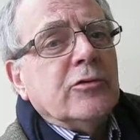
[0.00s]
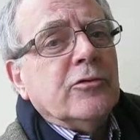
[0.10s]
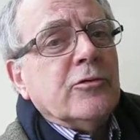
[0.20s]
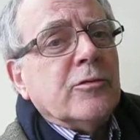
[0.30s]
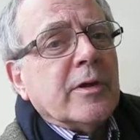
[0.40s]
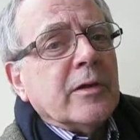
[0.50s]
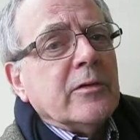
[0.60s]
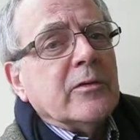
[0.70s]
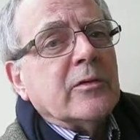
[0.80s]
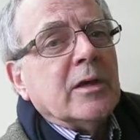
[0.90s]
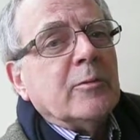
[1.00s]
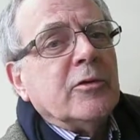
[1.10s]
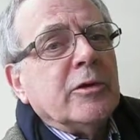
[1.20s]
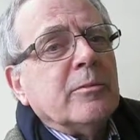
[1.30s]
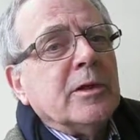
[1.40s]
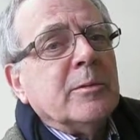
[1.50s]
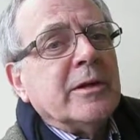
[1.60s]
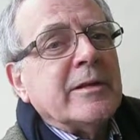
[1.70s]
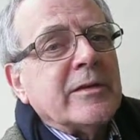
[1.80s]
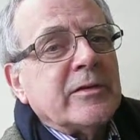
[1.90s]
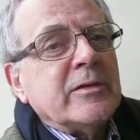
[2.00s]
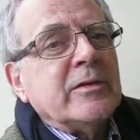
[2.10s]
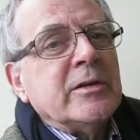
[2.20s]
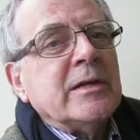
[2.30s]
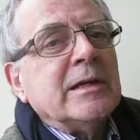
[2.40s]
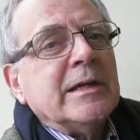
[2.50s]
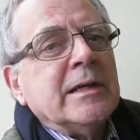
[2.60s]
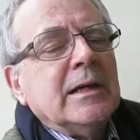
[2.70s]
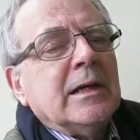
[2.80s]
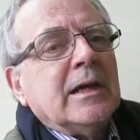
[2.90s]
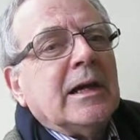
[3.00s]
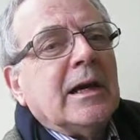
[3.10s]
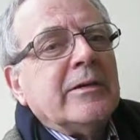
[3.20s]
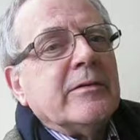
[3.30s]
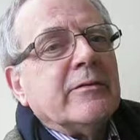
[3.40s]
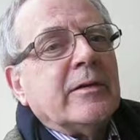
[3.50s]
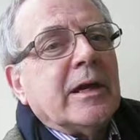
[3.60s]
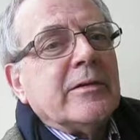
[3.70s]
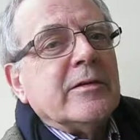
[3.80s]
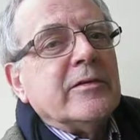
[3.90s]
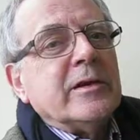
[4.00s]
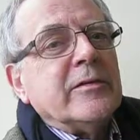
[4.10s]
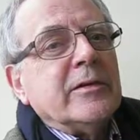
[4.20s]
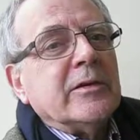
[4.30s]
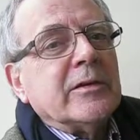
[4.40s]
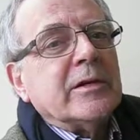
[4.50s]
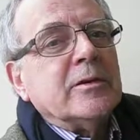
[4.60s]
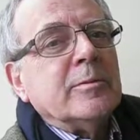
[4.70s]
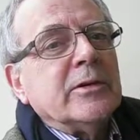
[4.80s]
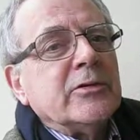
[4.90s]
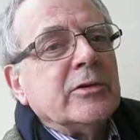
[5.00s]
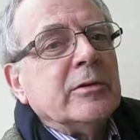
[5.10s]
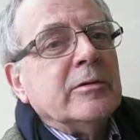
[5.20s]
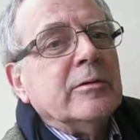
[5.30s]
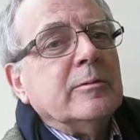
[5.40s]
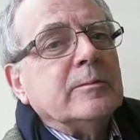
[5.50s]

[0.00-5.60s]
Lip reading: do things pretty well. But nonetheless, internally, I didn't find it as easy as I hope I showed.